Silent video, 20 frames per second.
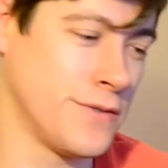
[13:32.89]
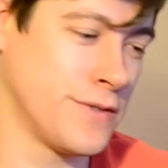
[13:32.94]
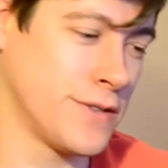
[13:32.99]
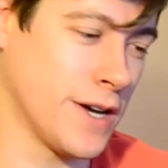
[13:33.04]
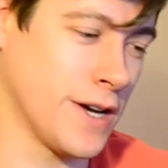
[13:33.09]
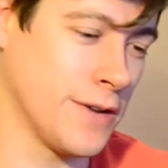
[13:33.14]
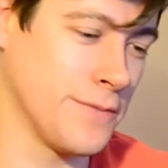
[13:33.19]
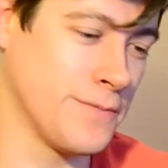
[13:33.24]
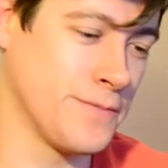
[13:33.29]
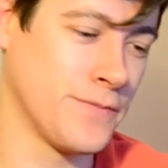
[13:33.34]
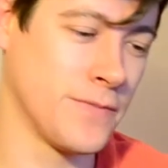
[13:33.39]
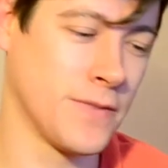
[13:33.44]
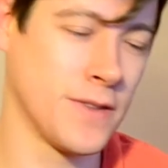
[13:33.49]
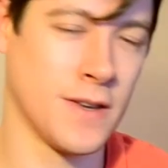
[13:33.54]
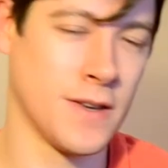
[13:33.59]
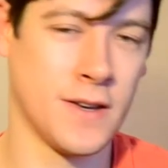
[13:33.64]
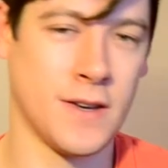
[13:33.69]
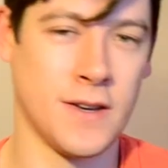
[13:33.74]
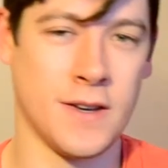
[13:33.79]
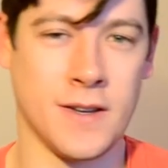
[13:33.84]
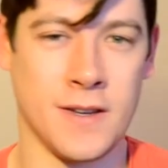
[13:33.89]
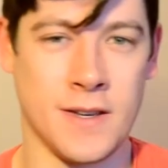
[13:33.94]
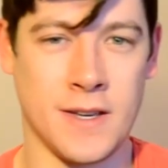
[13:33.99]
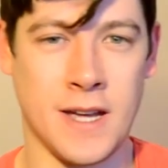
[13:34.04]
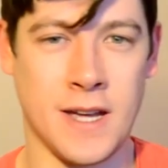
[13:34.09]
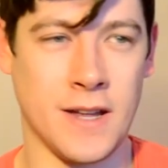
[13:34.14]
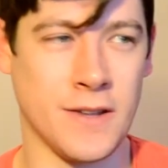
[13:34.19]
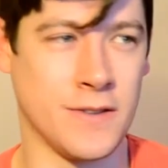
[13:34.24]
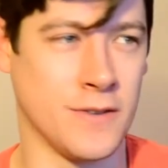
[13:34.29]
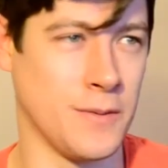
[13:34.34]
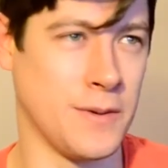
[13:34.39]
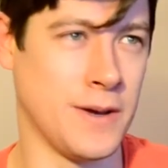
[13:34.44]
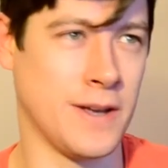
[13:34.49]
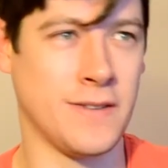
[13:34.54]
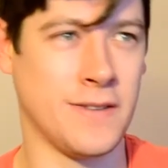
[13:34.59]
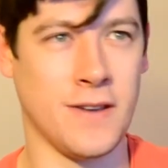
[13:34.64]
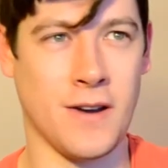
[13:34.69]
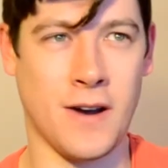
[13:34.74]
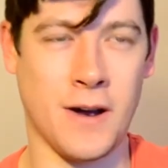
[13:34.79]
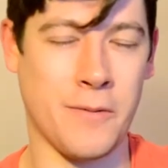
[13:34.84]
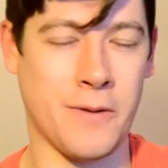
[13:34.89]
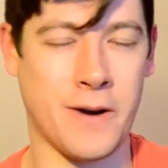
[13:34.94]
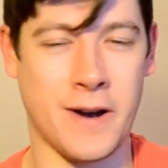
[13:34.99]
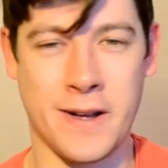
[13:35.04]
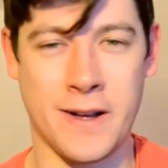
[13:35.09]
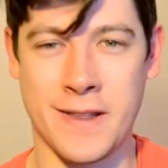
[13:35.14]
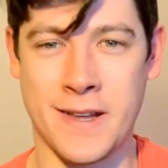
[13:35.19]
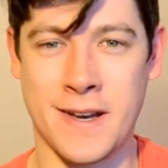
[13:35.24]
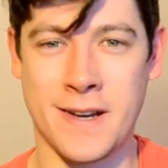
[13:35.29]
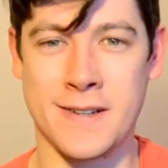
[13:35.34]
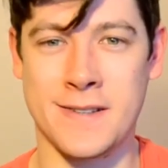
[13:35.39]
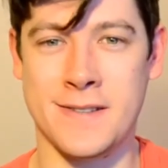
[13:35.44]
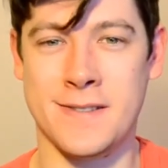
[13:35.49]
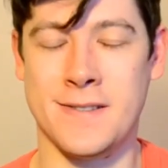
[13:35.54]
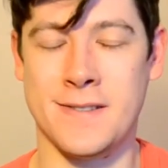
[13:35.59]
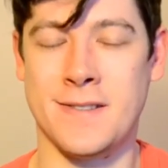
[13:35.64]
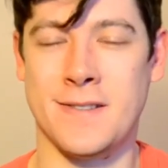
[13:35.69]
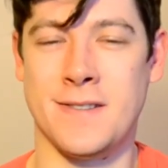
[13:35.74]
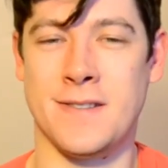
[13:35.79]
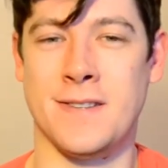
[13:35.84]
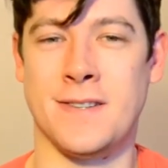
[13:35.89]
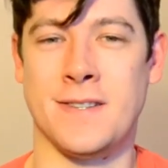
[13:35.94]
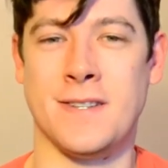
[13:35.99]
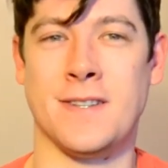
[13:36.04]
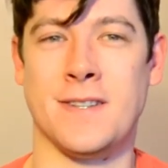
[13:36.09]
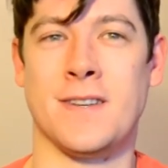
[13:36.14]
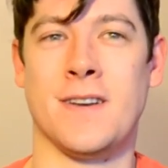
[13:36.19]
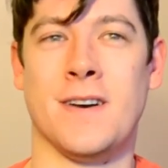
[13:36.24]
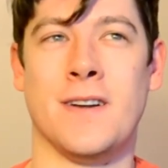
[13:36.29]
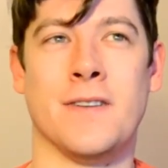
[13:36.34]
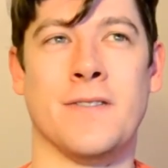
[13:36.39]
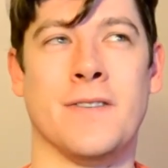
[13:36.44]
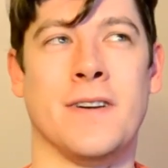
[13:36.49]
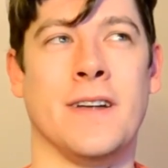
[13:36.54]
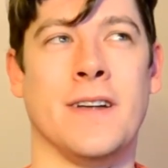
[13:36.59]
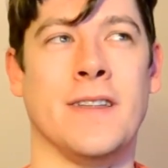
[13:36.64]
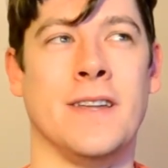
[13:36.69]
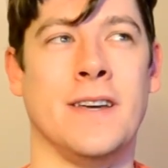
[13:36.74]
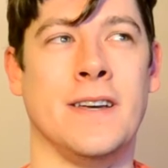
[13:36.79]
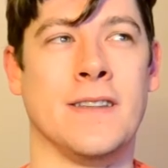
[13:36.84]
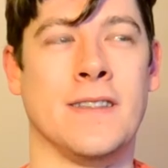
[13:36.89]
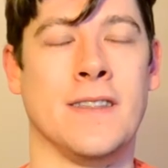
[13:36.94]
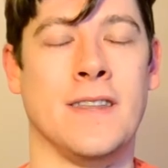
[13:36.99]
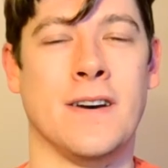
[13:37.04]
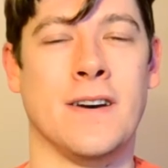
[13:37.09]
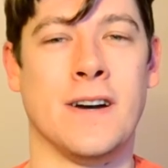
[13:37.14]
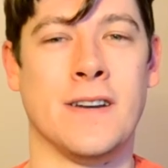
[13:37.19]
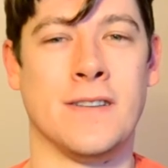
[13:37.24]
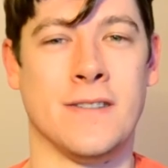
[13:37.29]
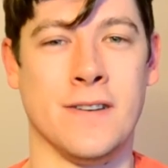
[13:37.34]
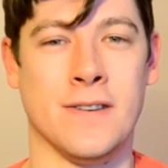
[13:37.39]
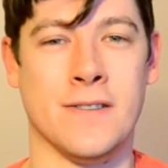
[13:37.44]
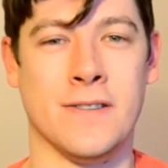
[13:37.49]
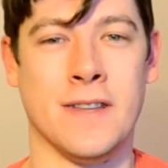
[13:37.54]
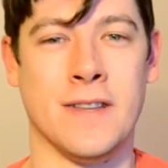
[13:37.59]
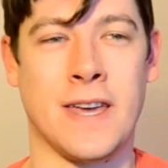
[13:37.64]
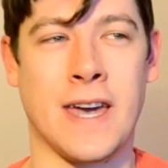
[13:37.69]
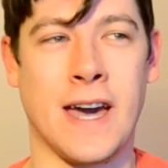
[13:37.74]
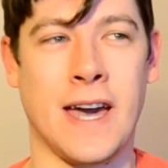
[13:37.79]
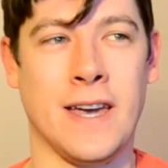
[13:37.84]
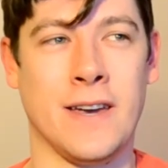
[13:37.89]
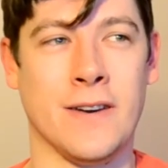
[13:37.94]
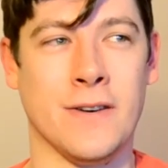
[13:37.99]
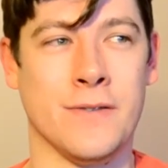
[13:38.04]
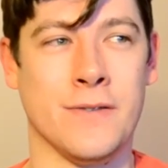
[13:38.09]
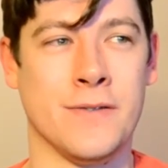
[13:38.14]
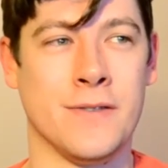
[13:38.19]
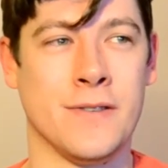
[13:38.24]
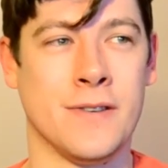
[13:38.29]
So getting to a bit of DIY in that, it's just kind of like the icing on the cake of